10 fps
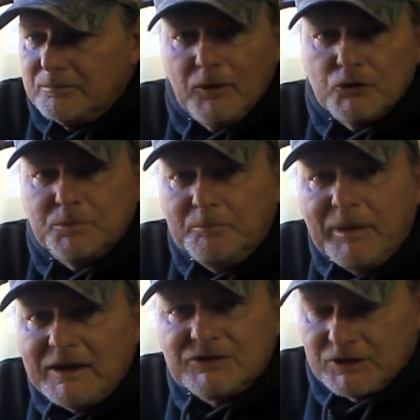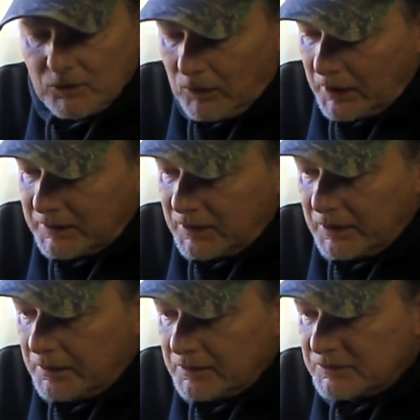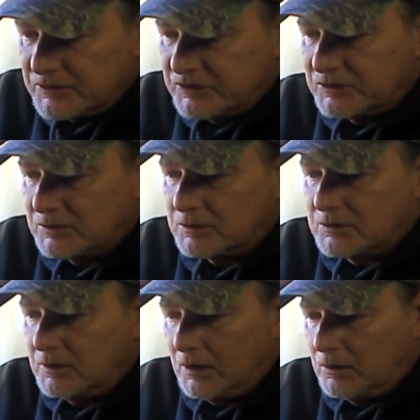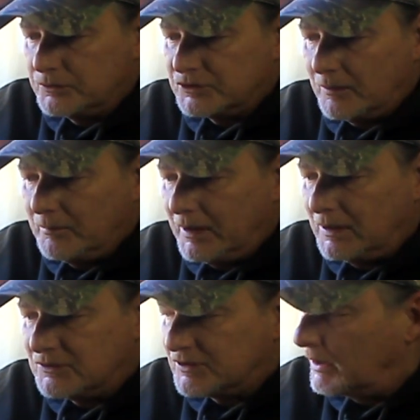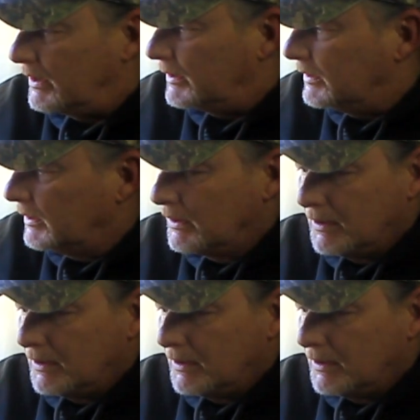most basic one is, somebody said,